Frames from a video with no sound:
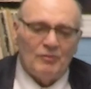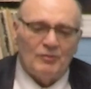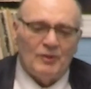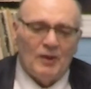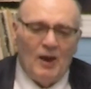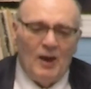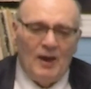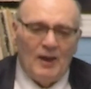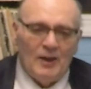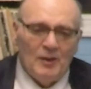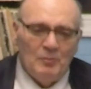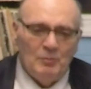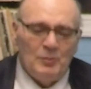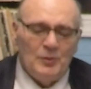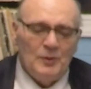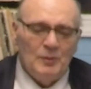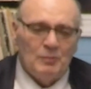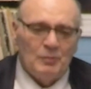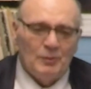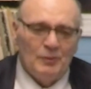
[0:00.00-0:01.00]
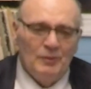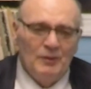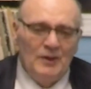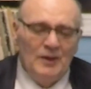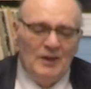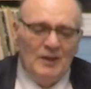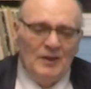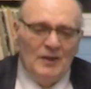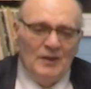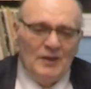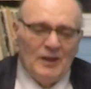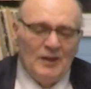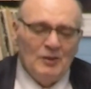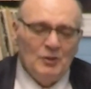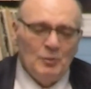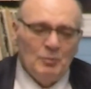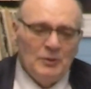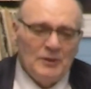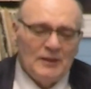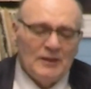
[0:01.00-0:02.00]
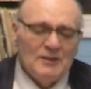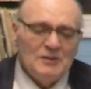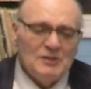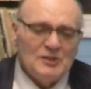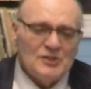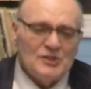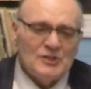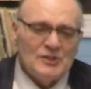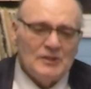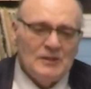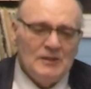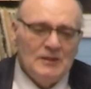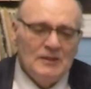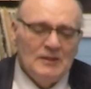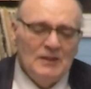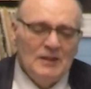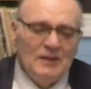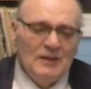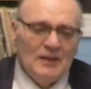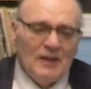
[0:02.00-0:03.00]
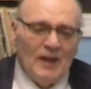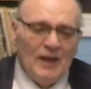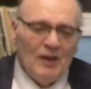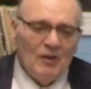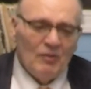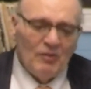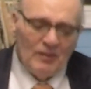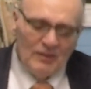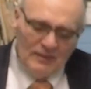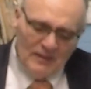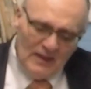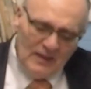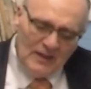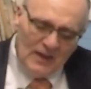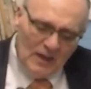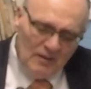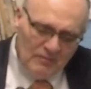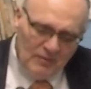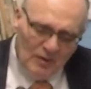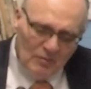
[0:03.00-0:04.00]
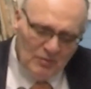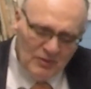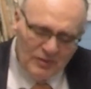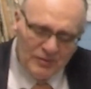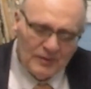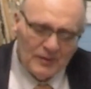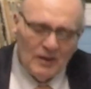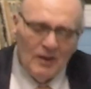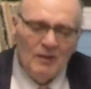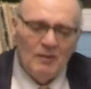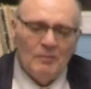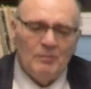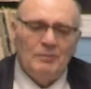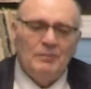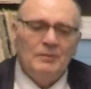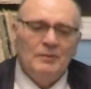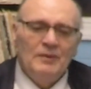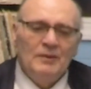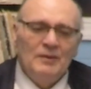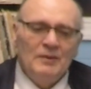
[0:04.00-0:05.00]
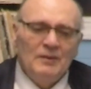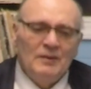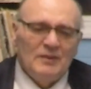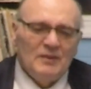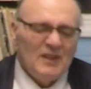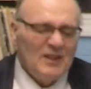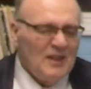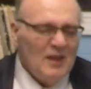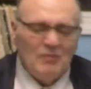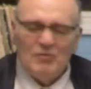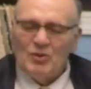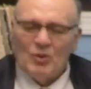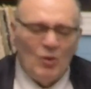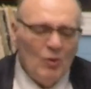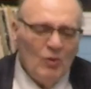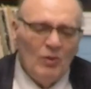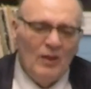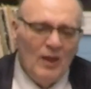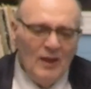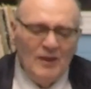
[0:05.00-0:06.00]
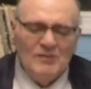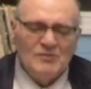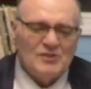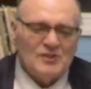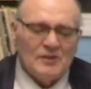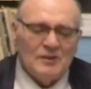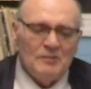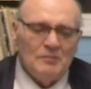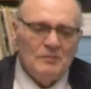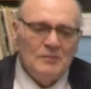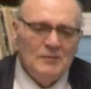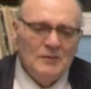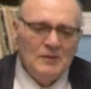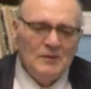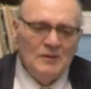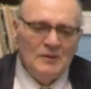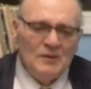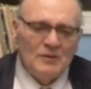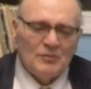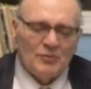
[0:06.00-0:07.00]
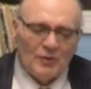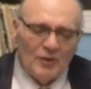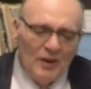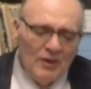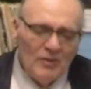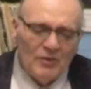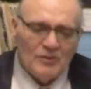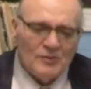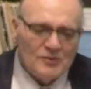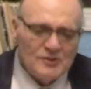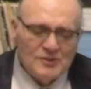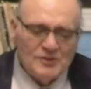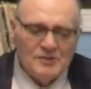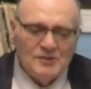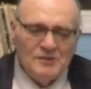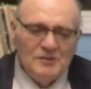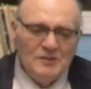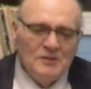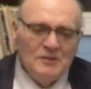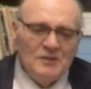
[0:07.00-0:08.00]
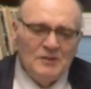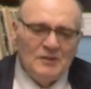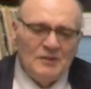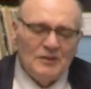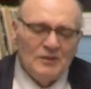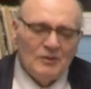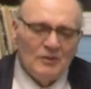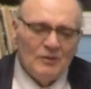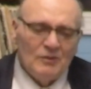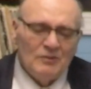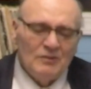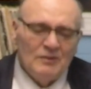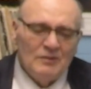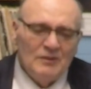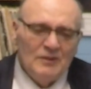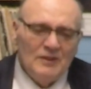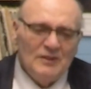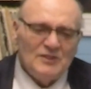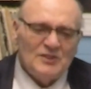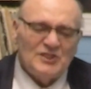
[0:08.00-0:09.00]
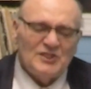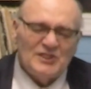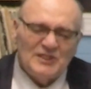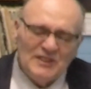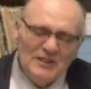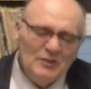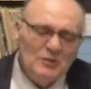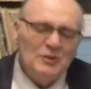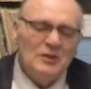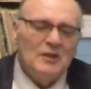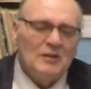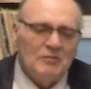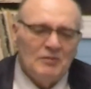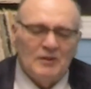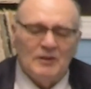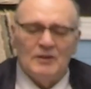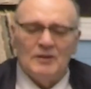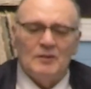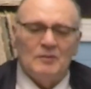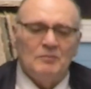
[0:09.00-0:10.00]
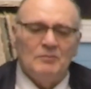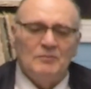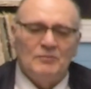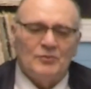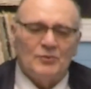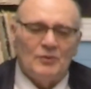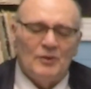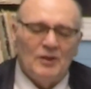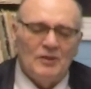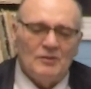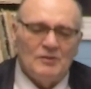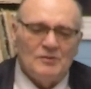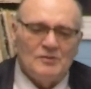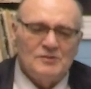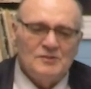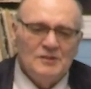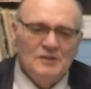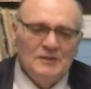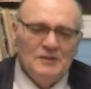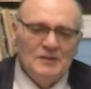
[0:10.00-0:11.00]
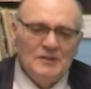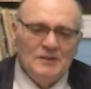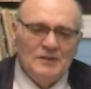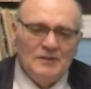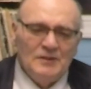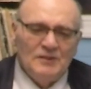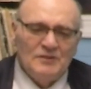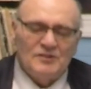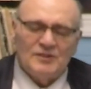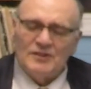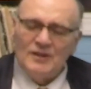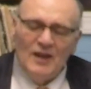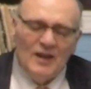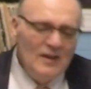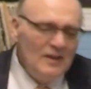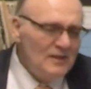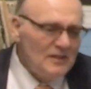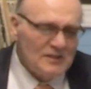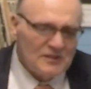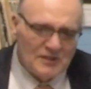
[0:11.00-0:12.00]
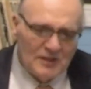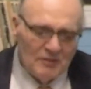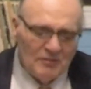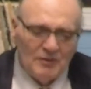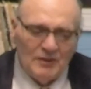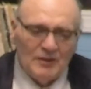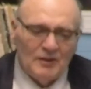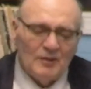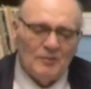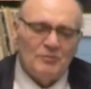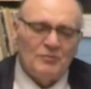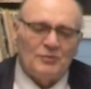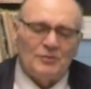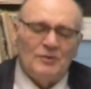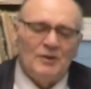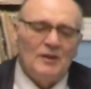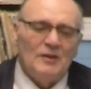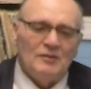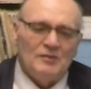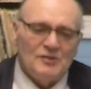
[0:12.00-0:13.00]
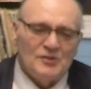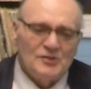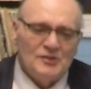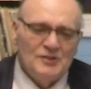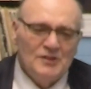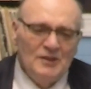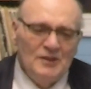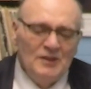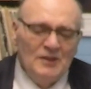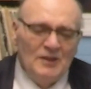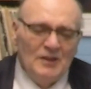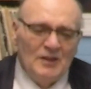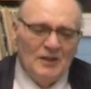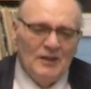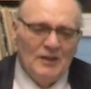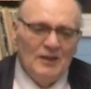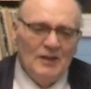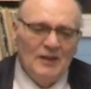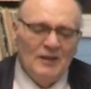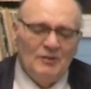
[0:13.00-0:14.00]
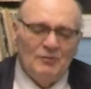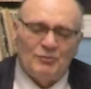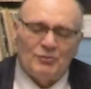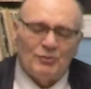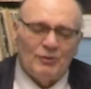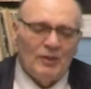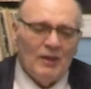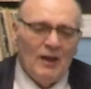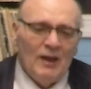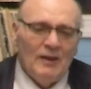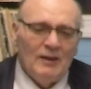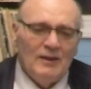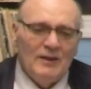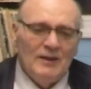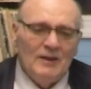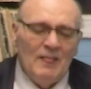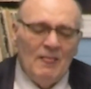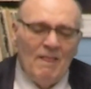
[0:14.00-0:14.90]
of God in people, and you begin to see how they gave everything up. They gave their whole lives up for others, and still giving it up for others. And today he's giving it up for others. And for that,